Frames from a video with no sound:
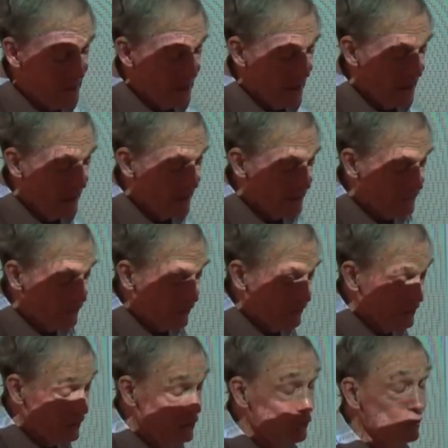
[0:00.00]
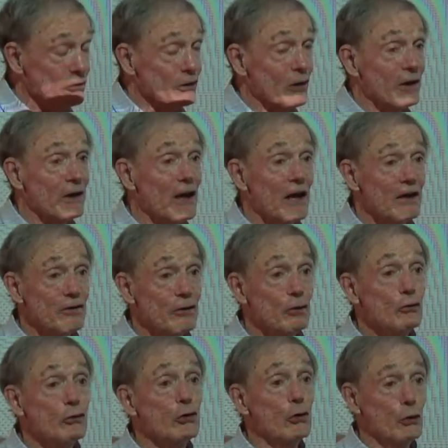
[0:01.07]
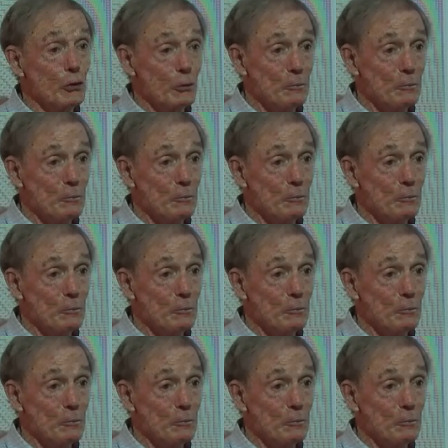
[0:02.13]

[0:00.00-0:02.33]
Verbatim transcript: at uh, the unitary guys, U2.